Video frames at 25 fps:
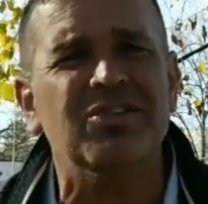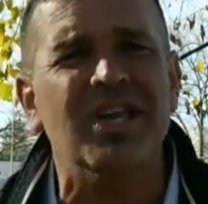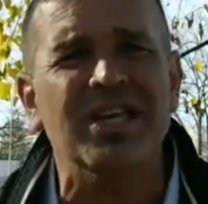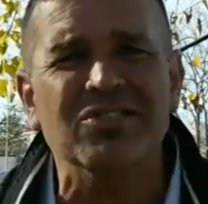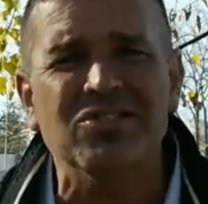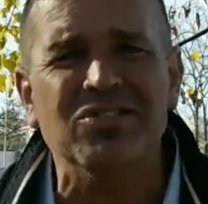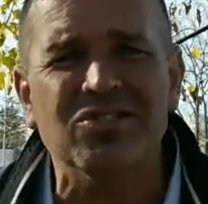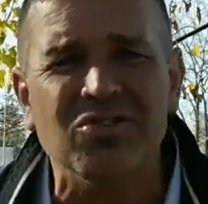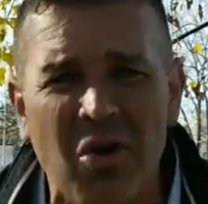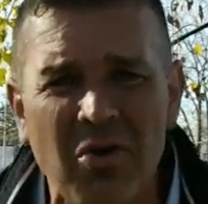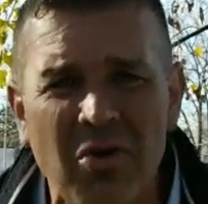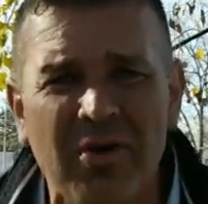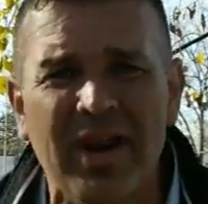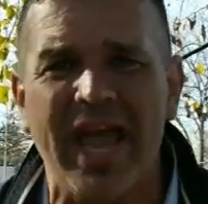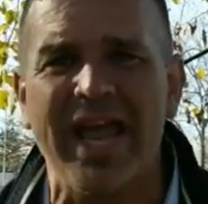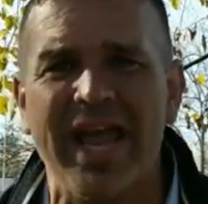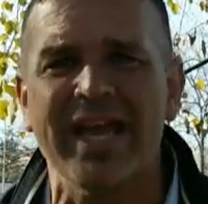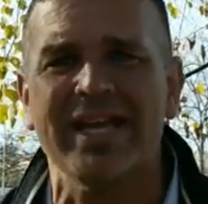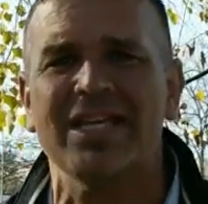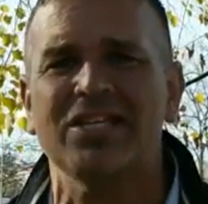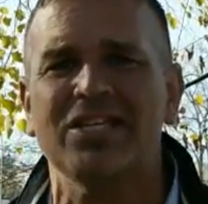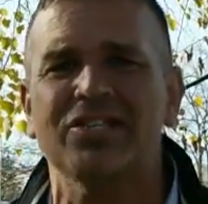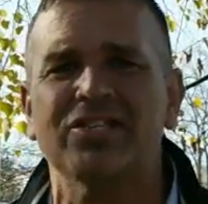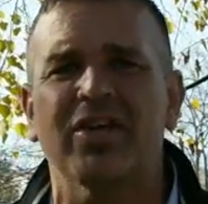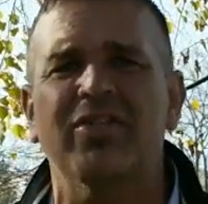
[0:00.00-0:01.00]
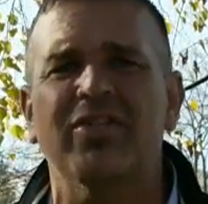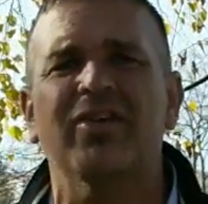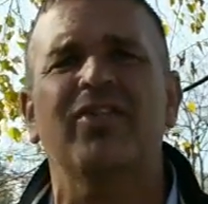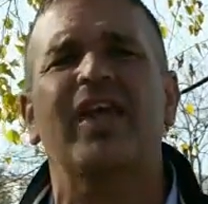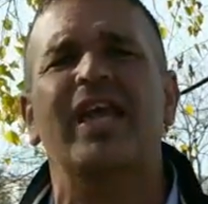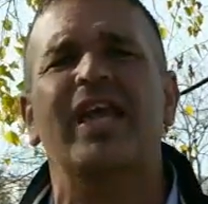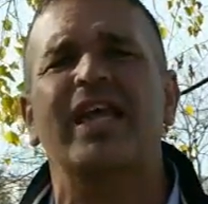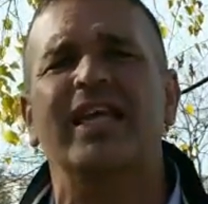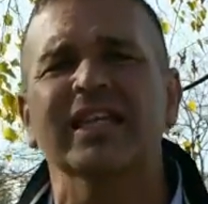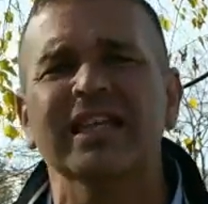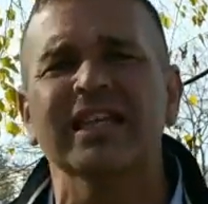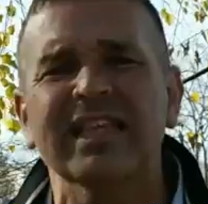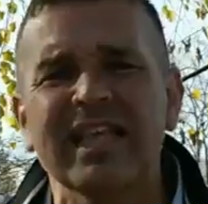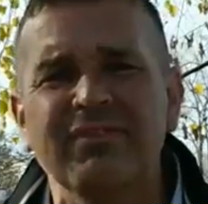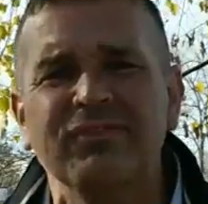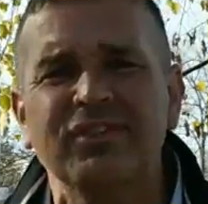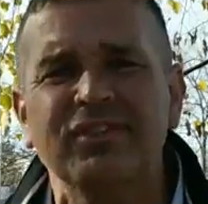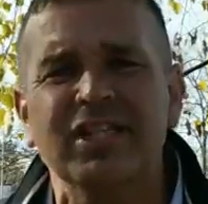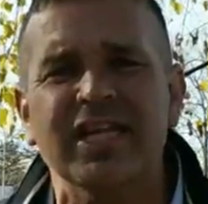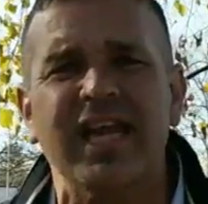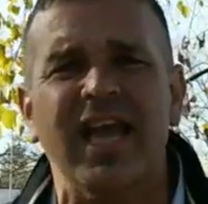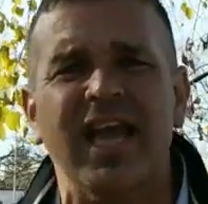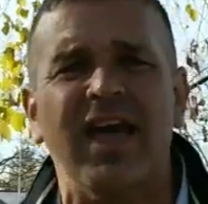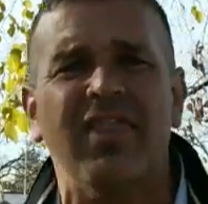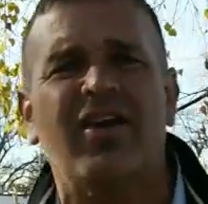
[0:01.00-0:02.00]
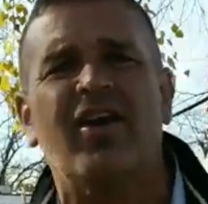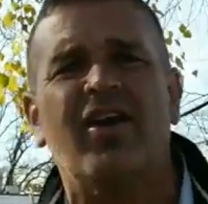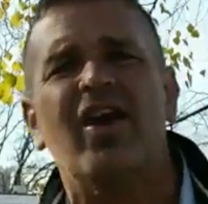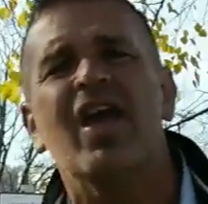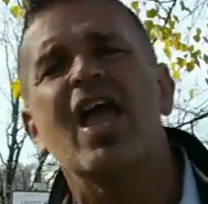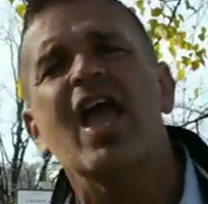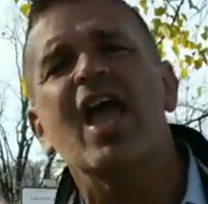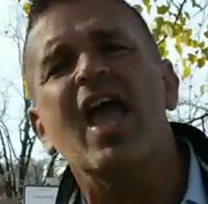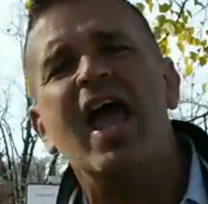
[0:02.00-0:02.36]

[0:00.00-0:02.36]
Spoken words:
They don't hate each other, they can live together,